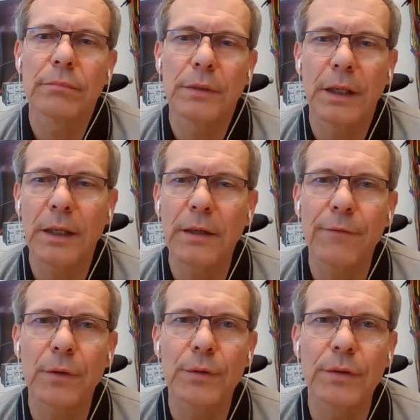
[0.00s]
yeah, if
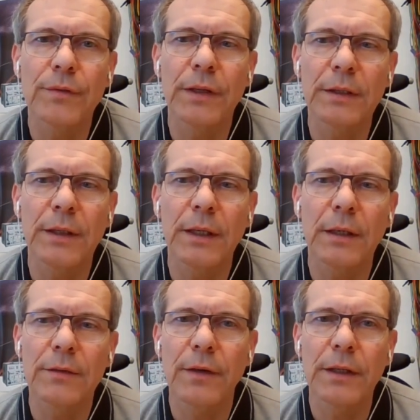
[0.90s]
you use the
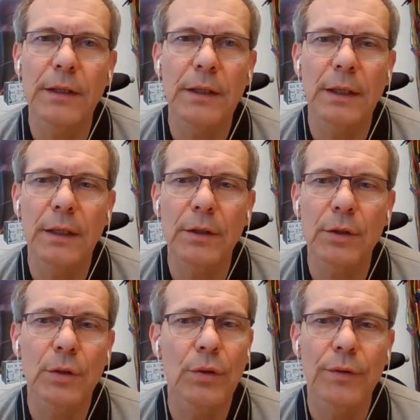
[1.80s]
Sverker 900, you
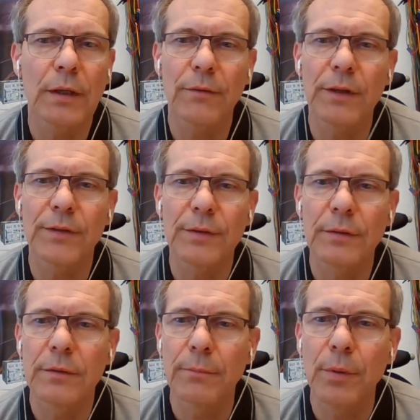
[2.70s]
don't have this
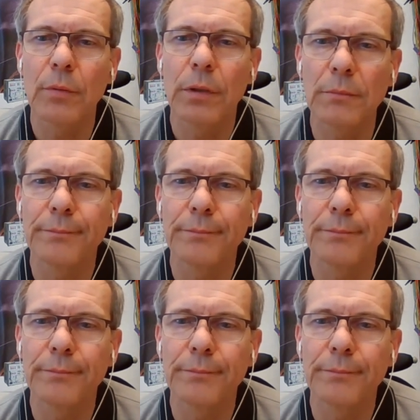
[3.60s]
problem.